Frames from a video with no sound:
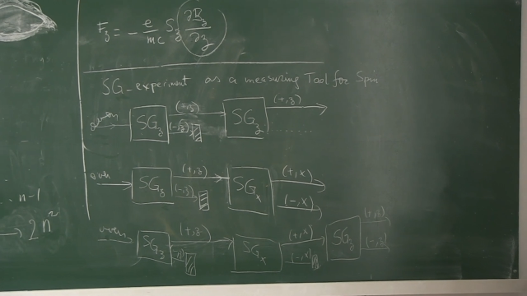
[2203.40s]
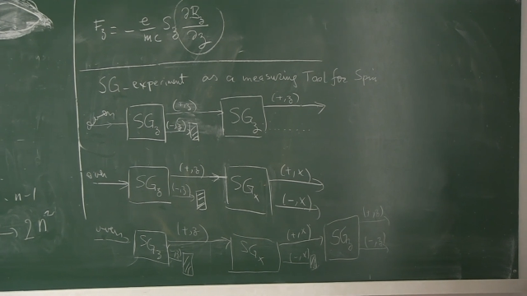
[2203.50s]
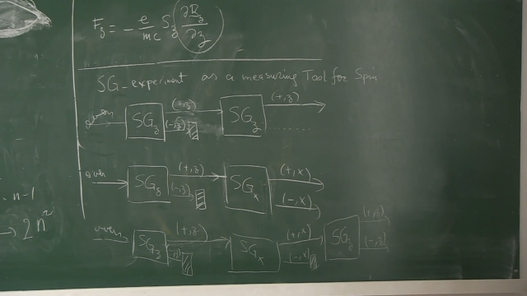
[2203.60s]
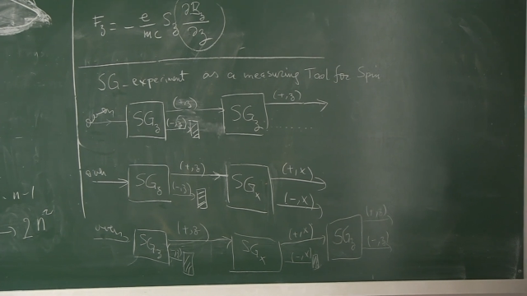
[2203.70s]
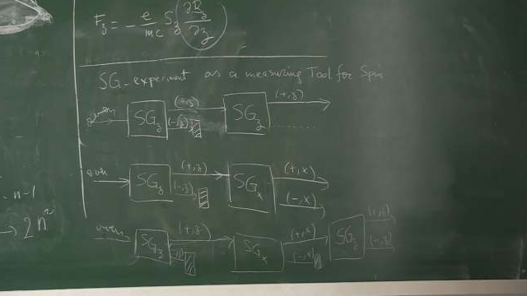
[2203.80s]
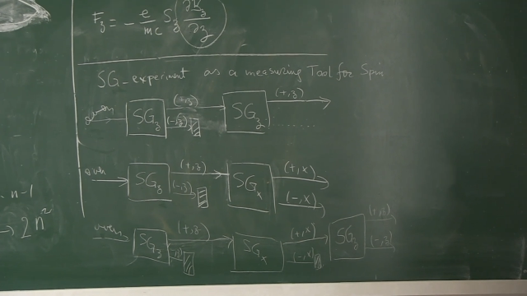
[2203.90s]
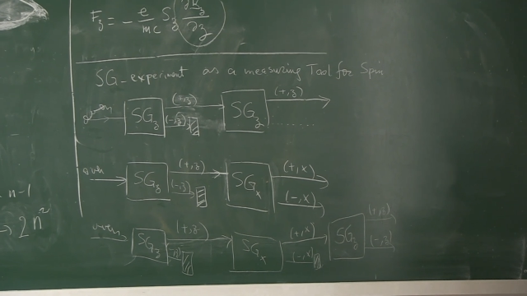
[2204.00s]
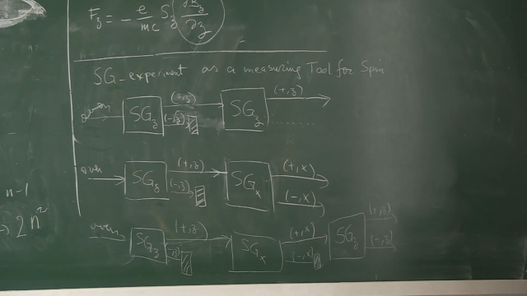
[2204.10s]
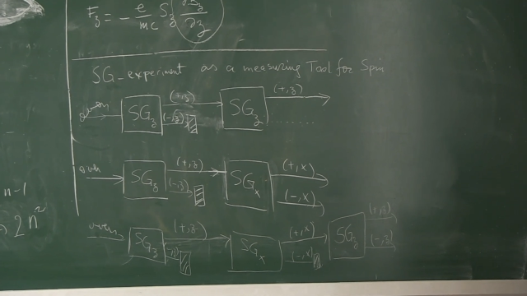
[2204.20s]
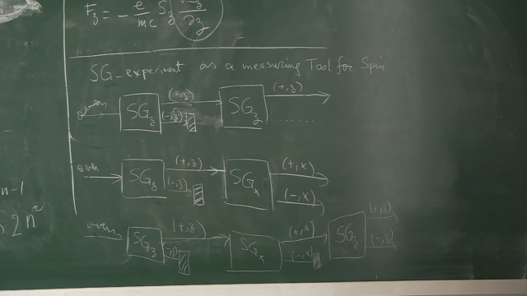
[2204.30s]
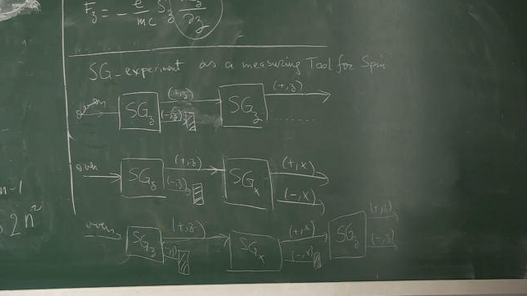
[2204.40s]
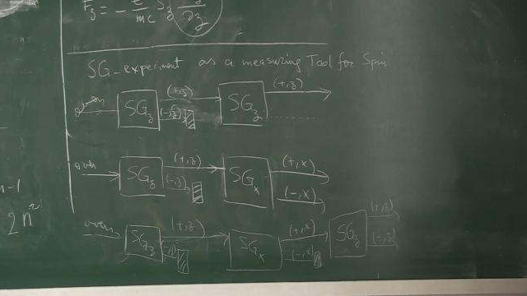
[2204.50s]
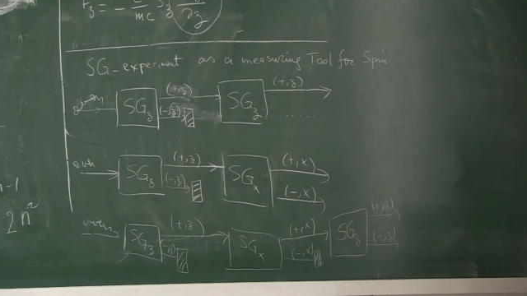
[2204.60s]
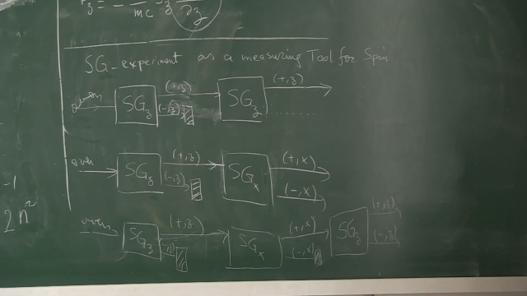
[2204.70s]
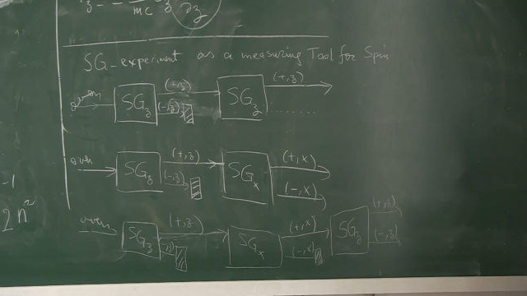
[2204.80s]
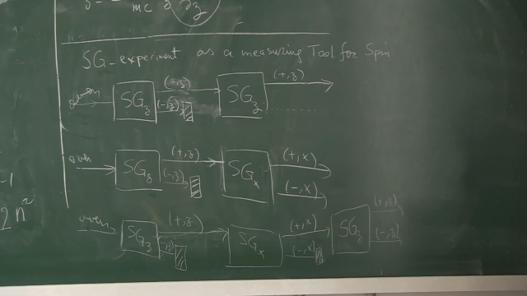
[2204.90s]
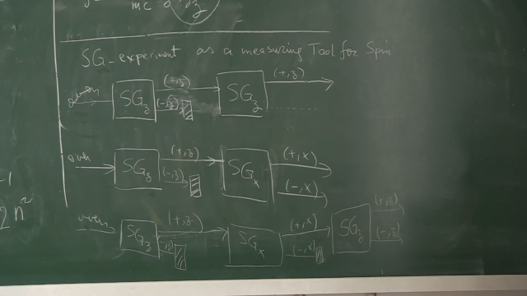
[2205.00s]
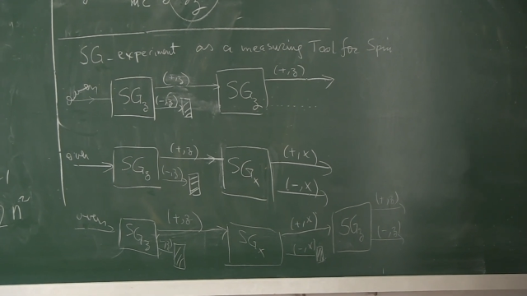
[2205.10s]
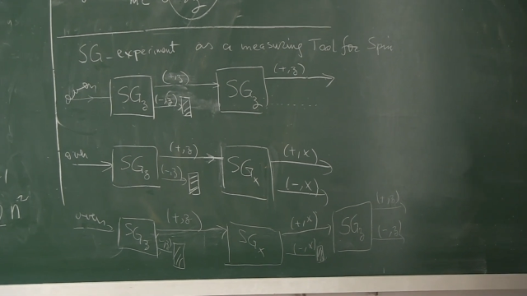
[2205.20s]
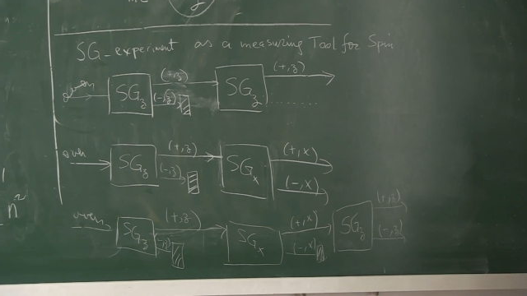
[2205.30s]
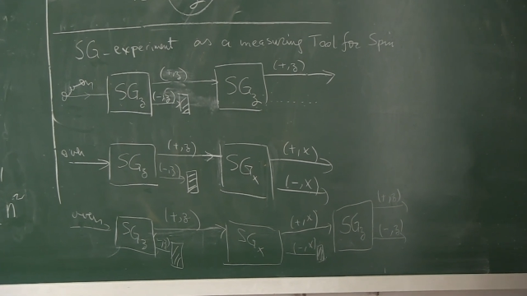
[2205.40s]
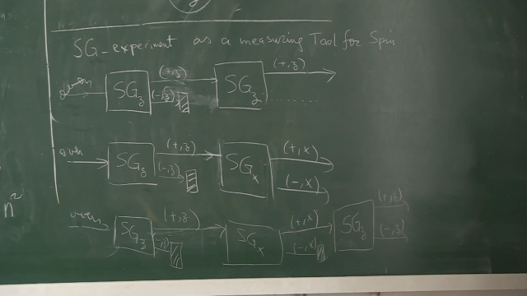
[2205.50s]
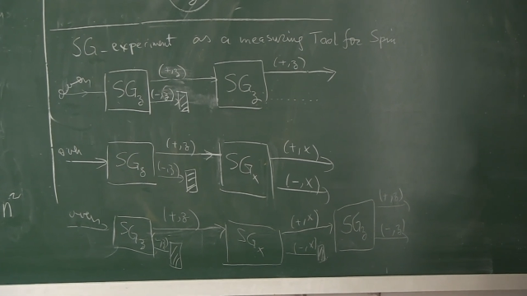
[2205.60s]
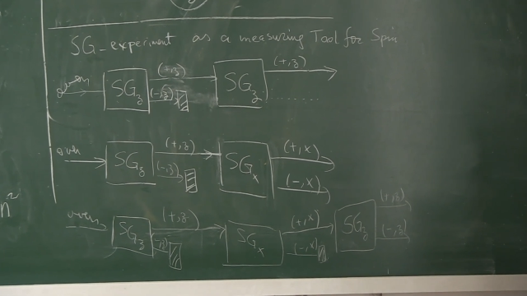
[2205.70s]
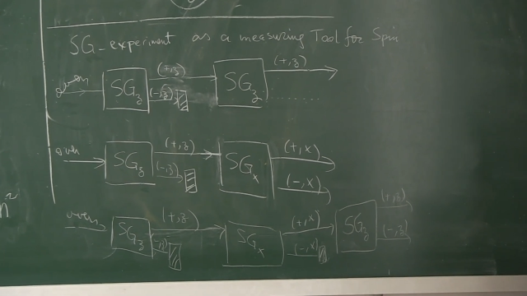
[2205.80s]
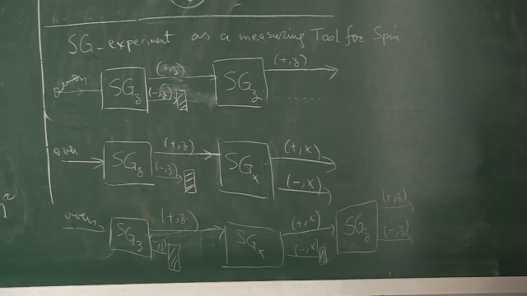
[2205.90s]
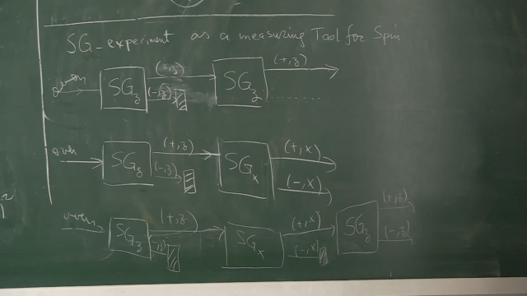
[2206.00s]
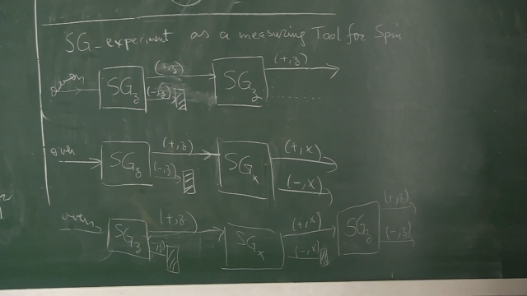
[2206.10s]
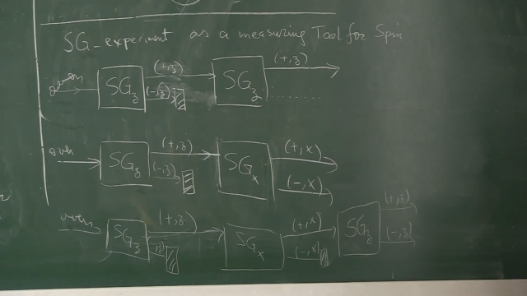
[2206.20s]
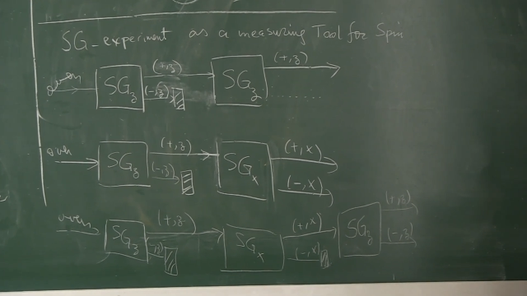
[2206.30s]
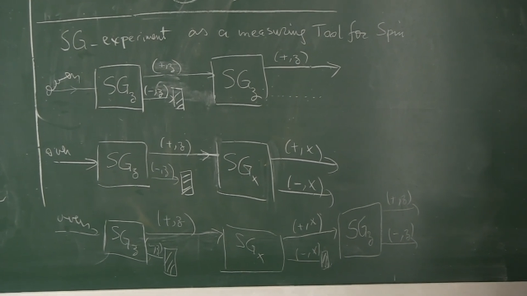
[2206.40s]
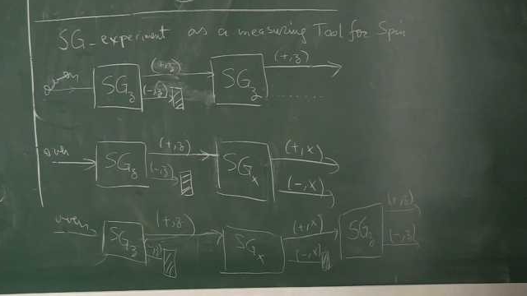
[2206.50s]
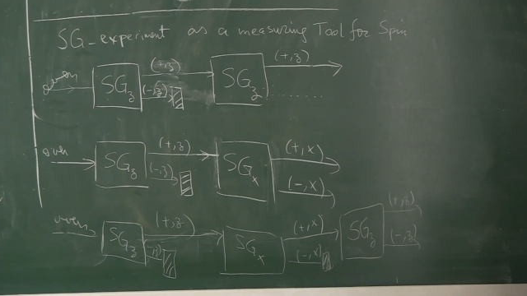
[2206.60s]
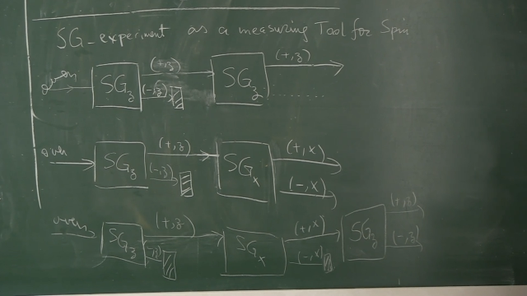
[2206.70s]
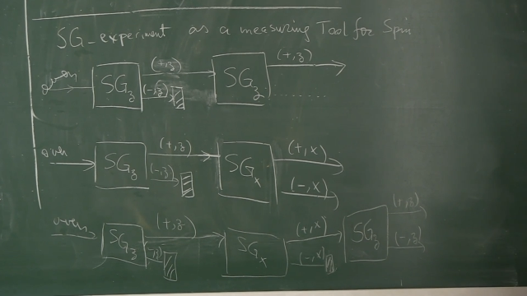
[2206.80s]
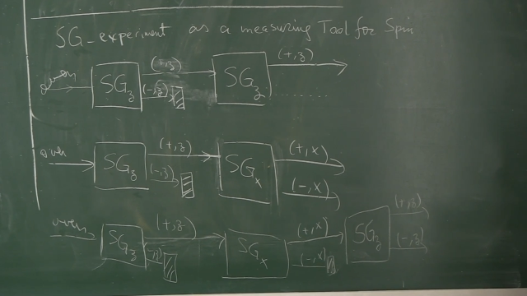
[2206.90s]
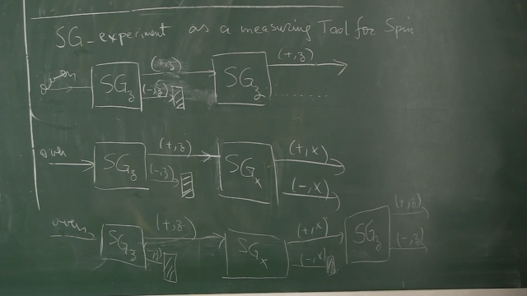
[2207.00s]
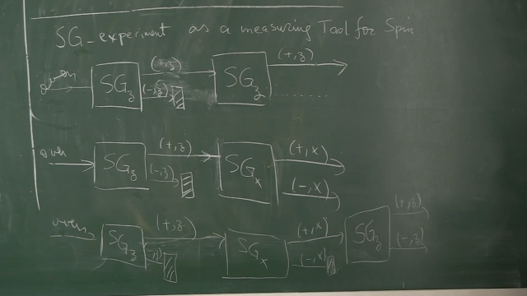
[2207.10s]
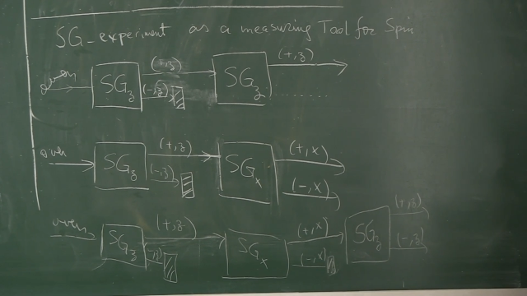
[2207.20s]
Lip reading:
No face is visible, so there are no lips to read.